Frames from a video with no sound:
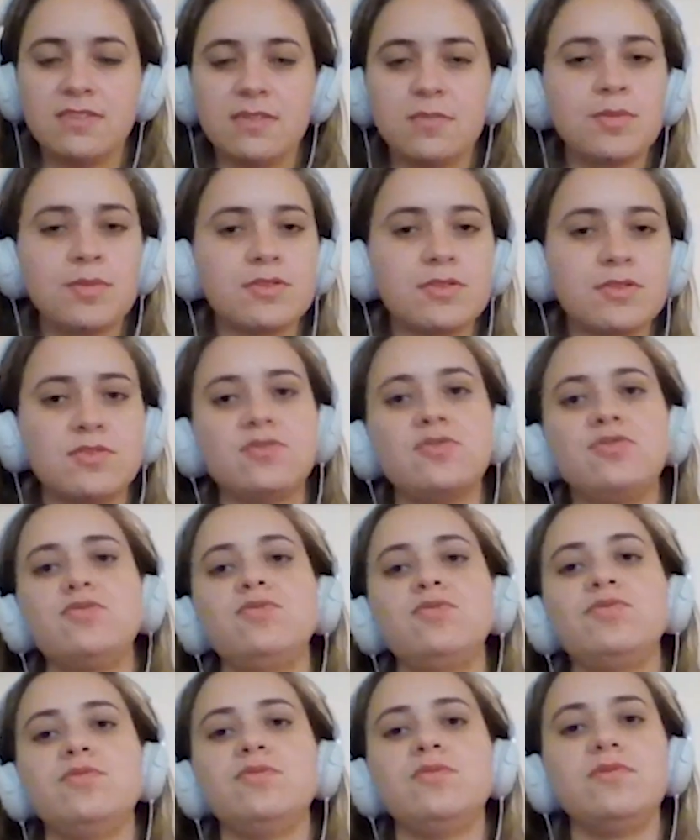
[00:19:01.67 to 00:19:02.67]
the
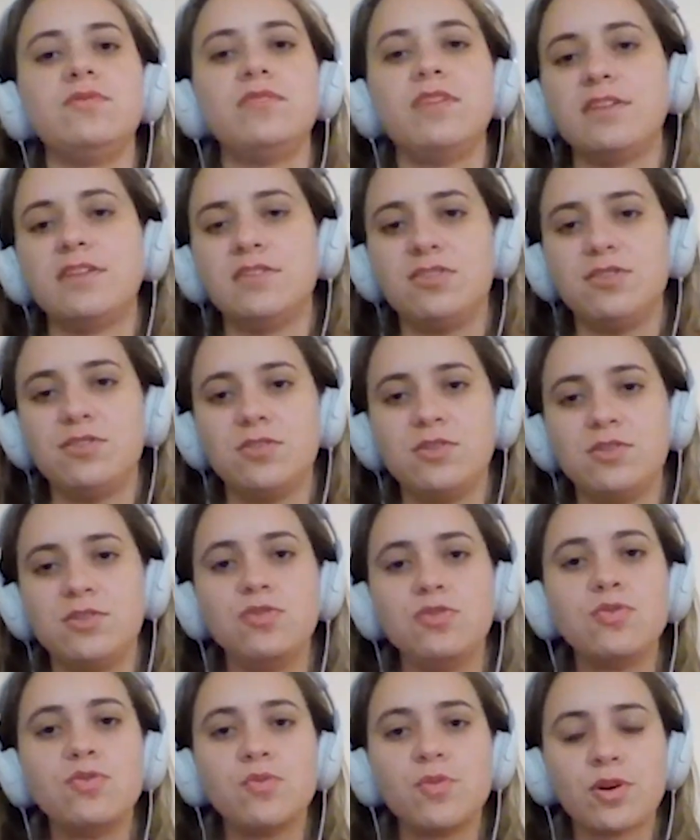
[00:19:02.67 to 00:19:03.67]
person that
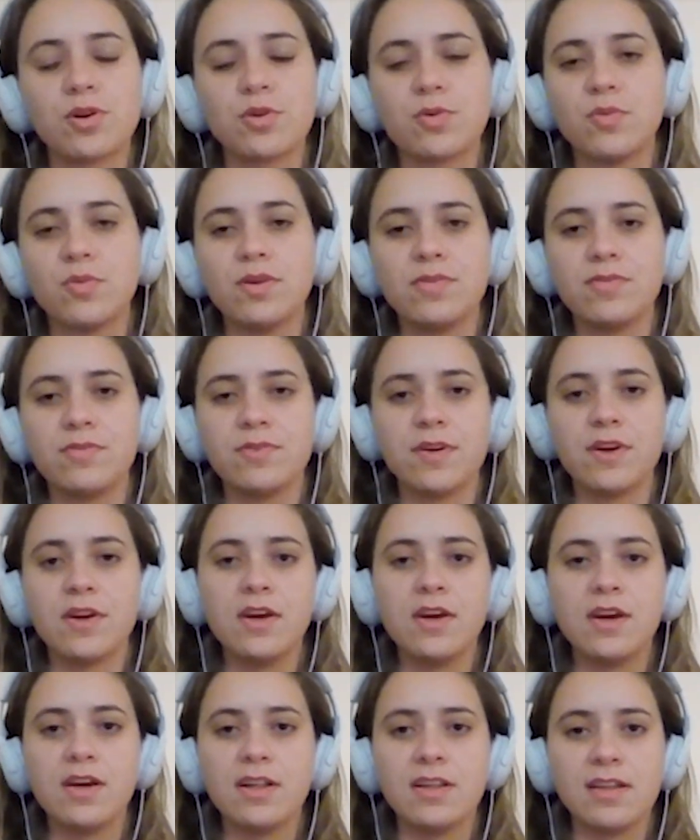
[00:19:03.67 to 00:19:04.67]
you work with,
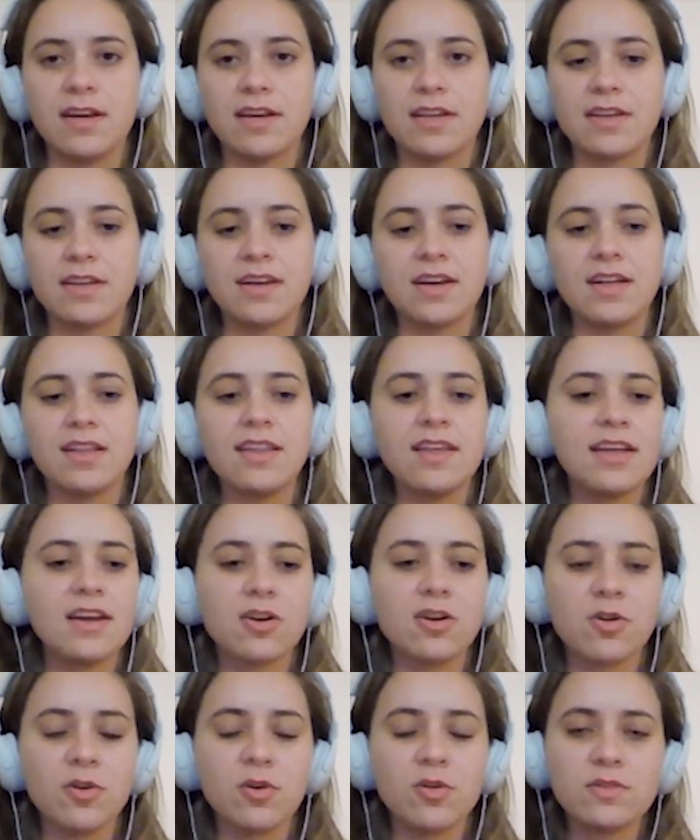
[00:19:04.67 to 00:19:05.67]
like
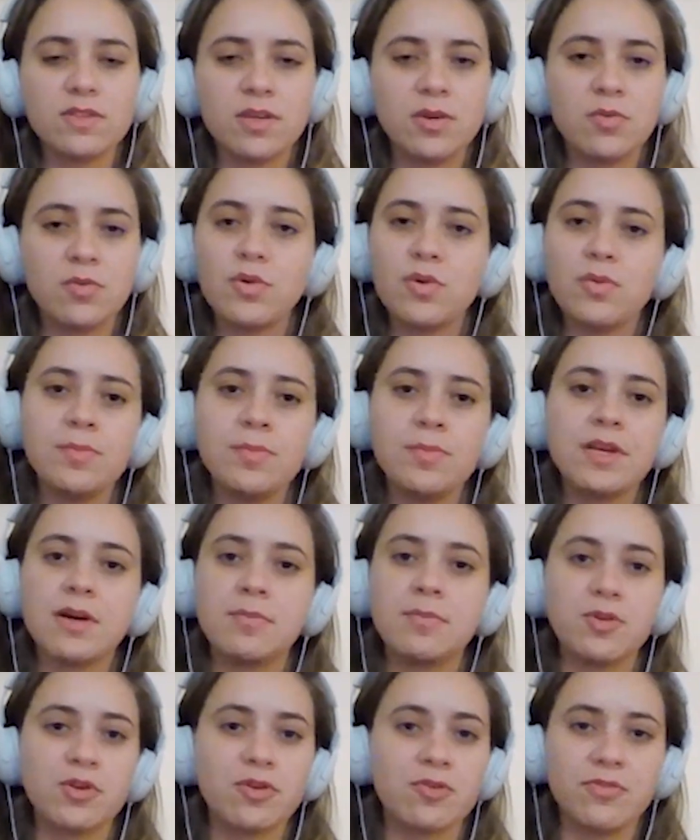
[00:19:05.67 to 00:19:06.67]
later on they will
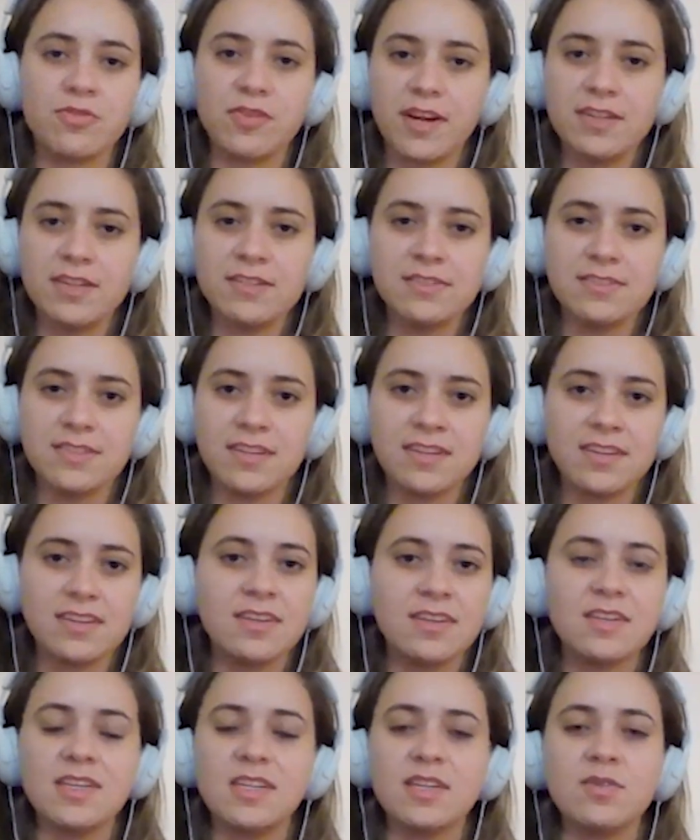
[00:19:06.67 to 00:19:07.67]
become your friends,
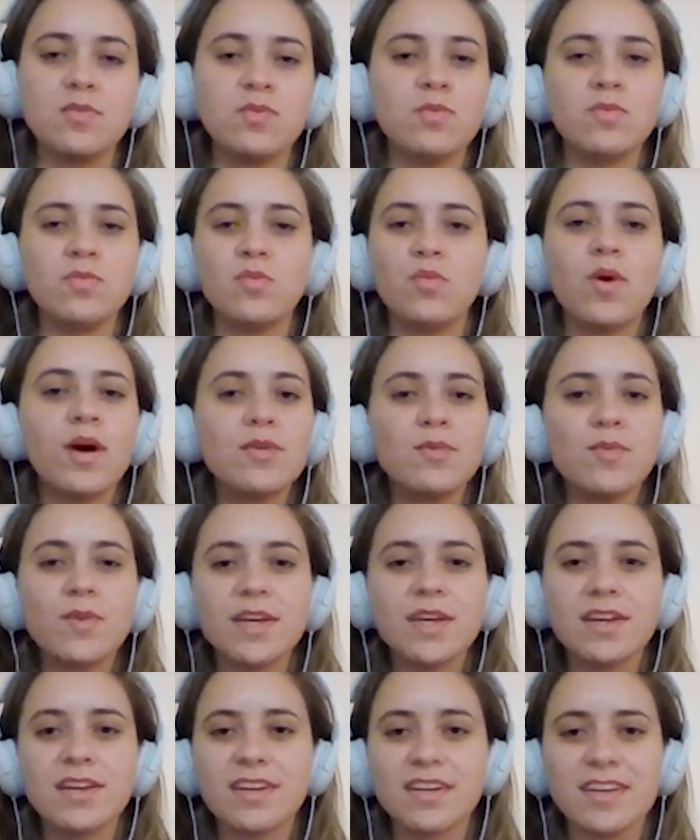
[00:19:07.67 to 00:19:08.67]
and in 1
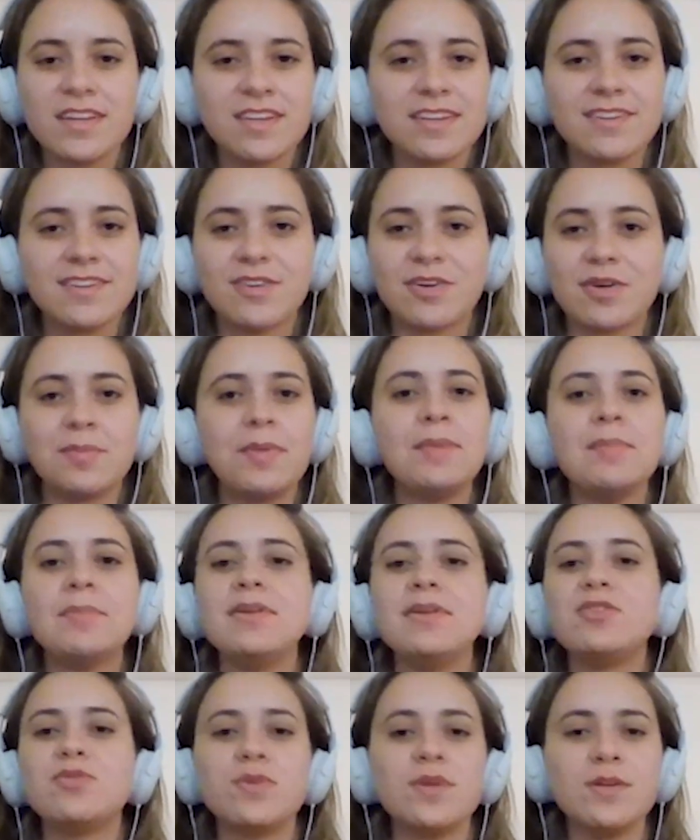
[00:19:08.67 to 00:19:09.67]
week and or
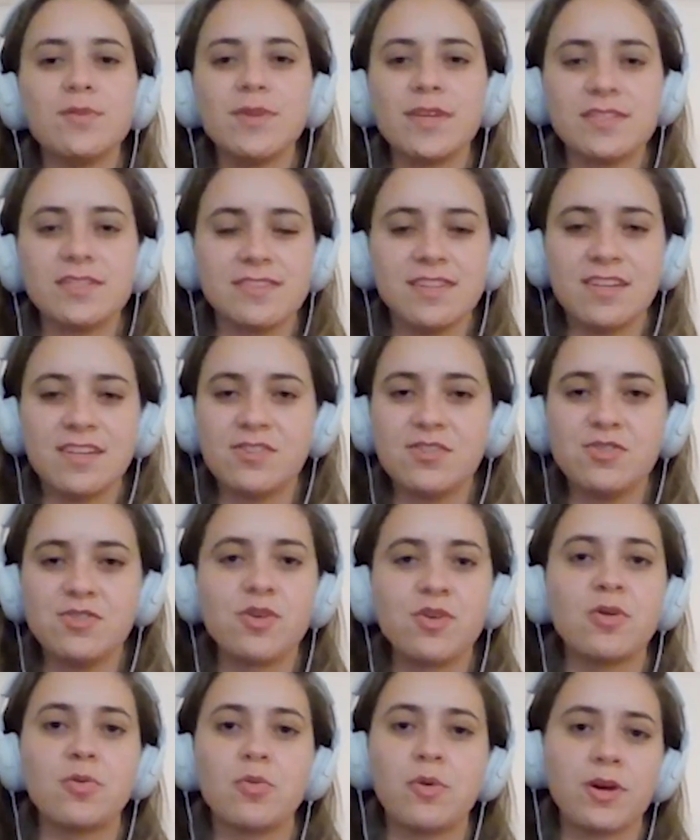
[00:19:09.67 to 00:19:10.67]
maybe 3 weeks that you
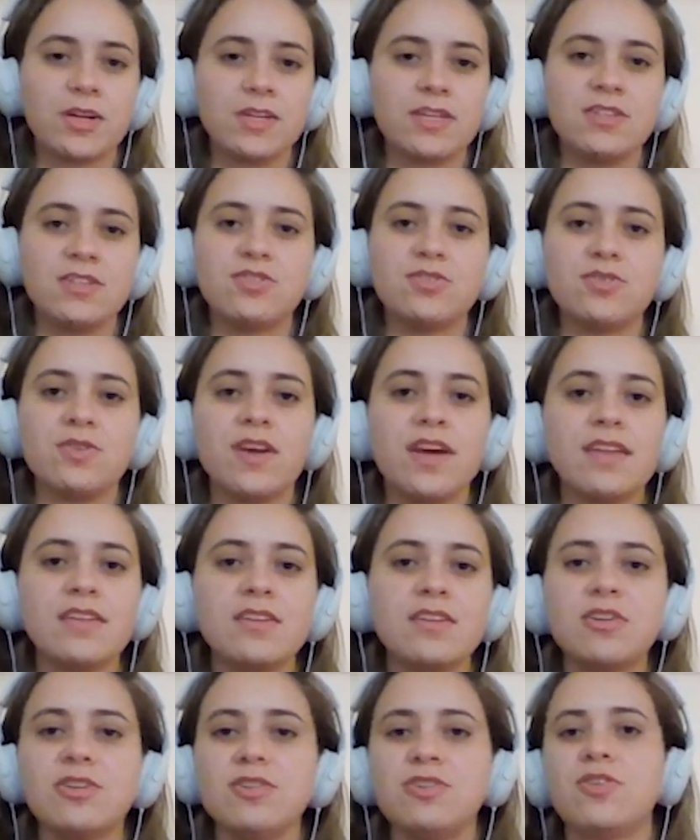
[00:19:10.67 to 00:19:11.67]
are working
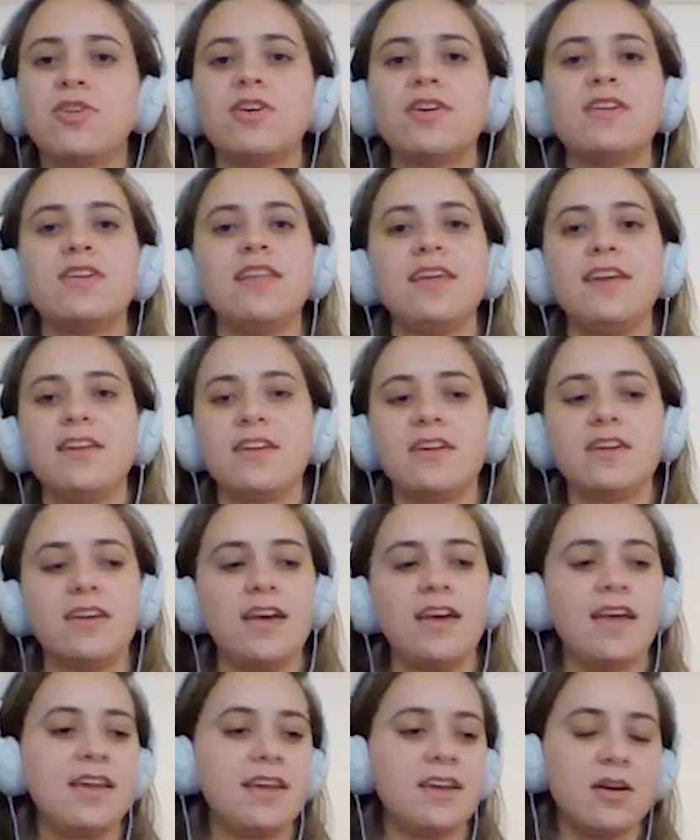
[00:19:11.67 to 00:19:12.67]
together, you are later
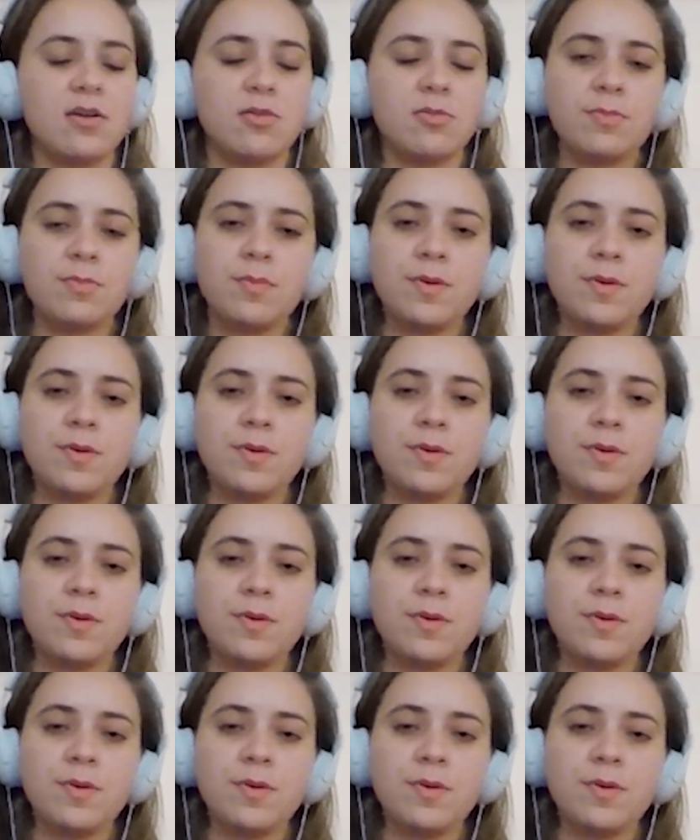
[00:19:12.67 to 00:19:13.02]
hang out